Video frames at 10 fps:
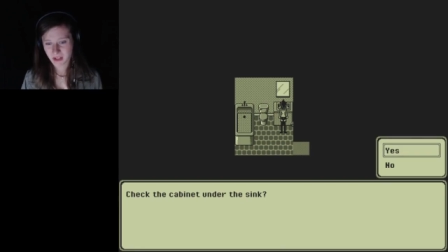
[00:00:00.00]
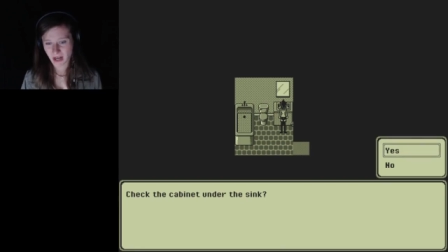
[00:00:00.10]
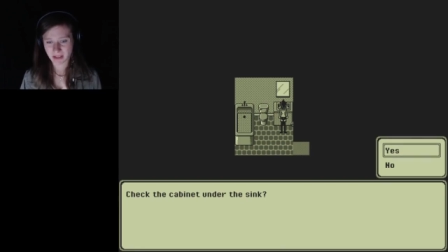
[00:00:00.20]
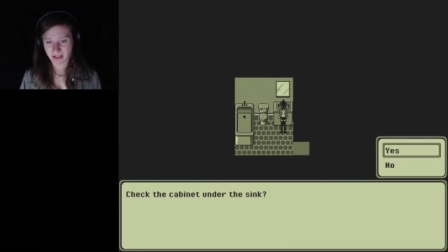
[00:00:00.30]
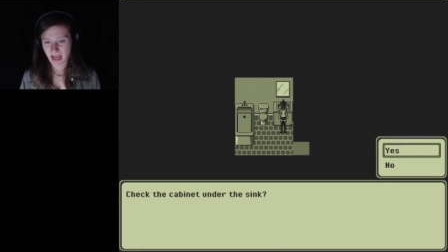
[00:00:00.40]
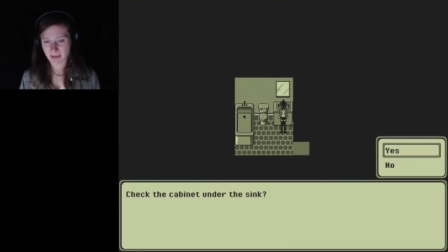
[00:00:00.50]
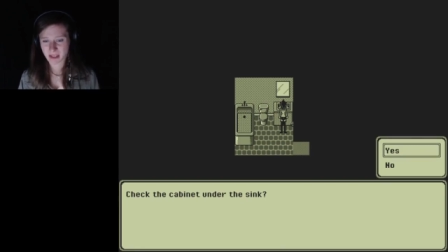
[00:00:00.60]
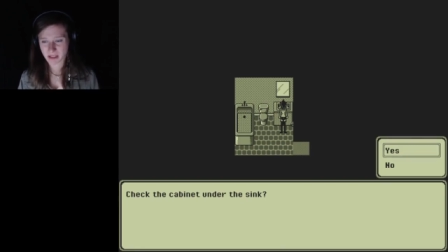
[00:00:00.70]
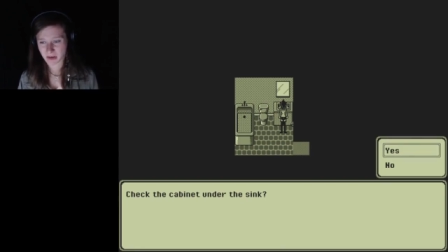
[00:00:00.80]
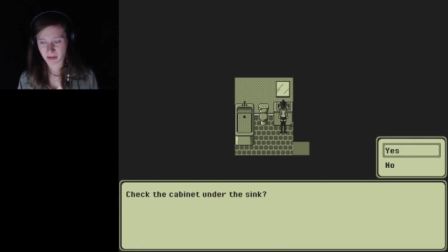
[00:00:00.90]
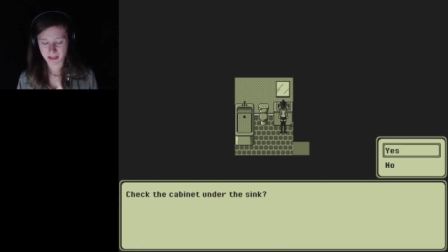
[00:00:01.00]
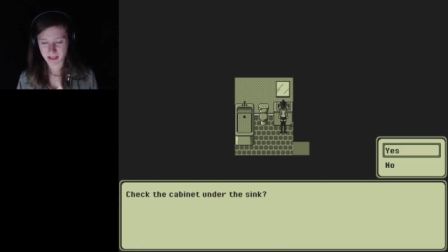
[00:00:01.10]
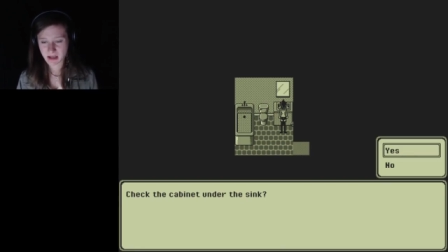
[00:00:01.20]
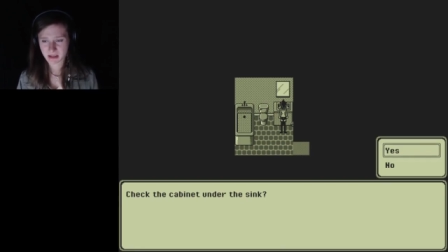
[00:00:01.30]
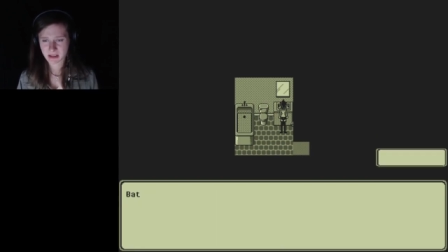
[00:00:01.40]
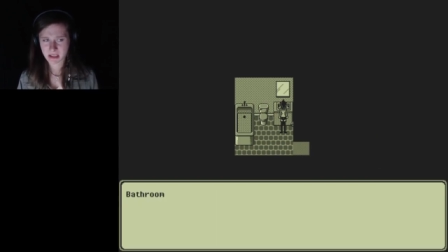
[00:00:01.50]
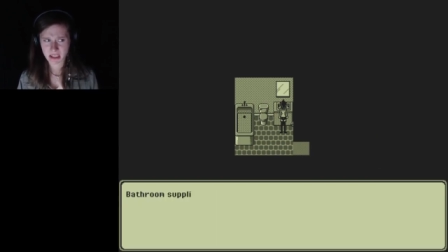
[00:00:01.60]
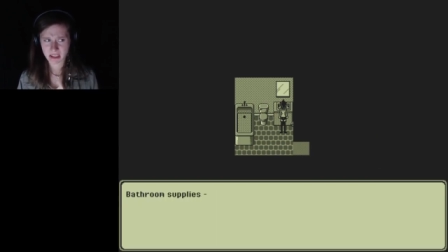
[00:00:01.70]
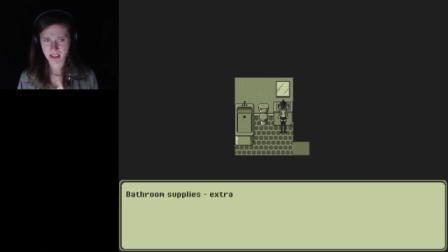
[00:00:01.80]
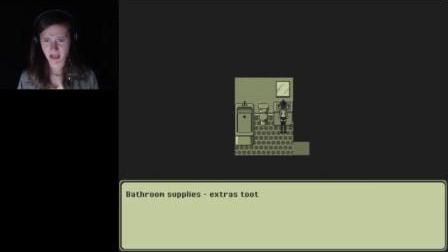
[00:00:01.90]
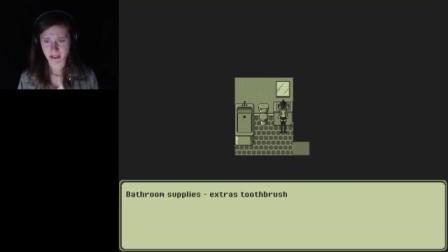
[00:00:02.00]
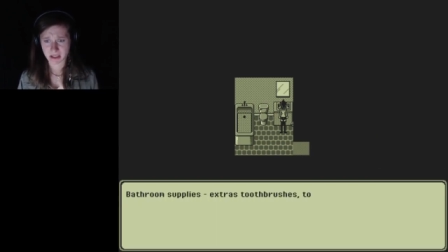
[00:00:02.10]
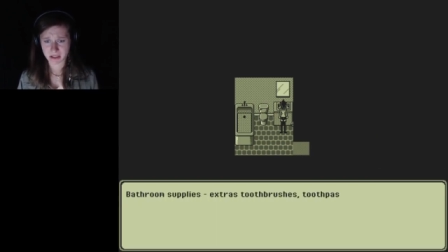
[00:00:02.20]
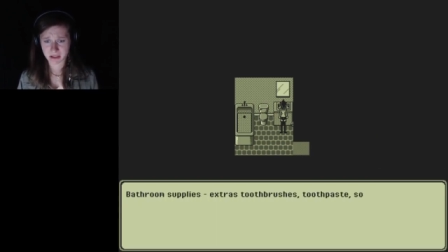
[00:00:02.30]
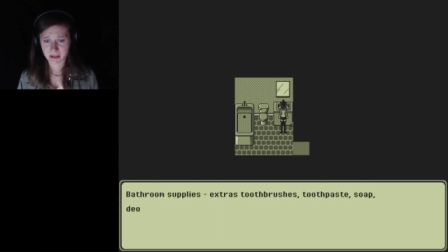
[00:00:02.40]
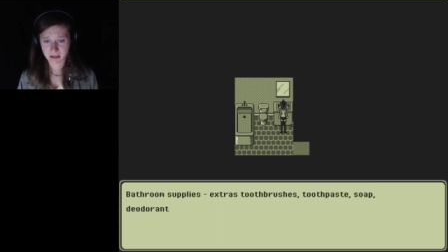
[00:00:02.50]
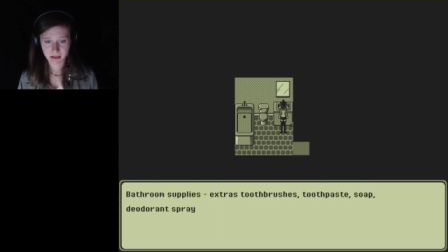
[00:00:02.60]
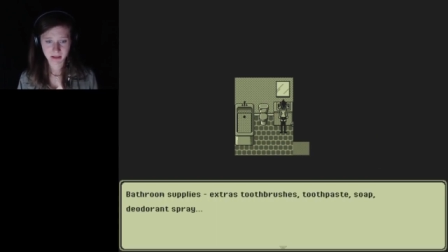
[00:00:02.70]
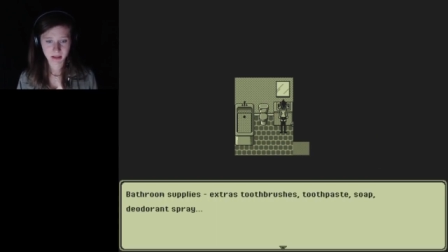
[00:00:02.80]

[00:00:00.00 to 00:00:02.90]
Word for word: Check the cabinet under the sink? Yes.